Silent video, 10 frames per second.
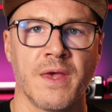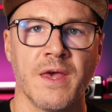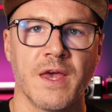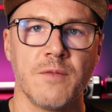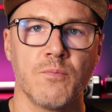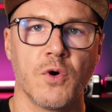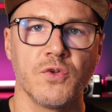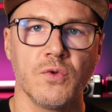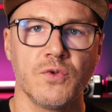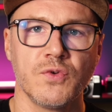In
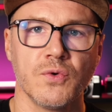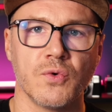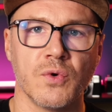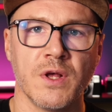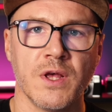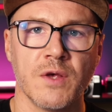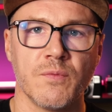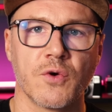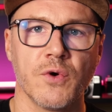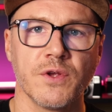Module two, we
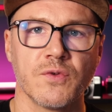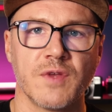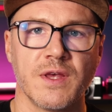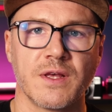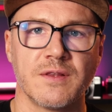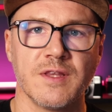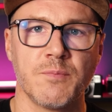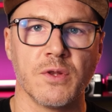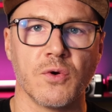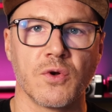are going to take a
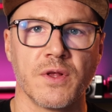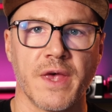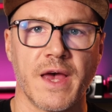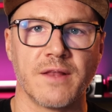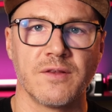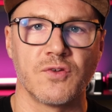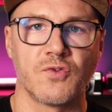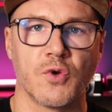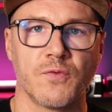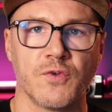deeper look at the
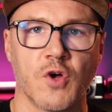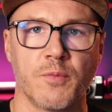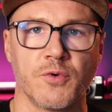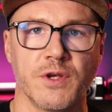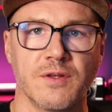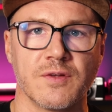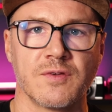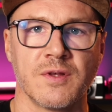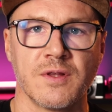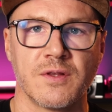surface
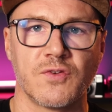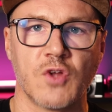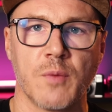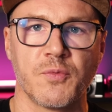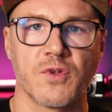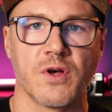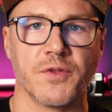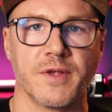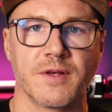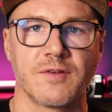operators, the SOPS
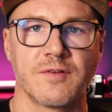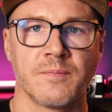context.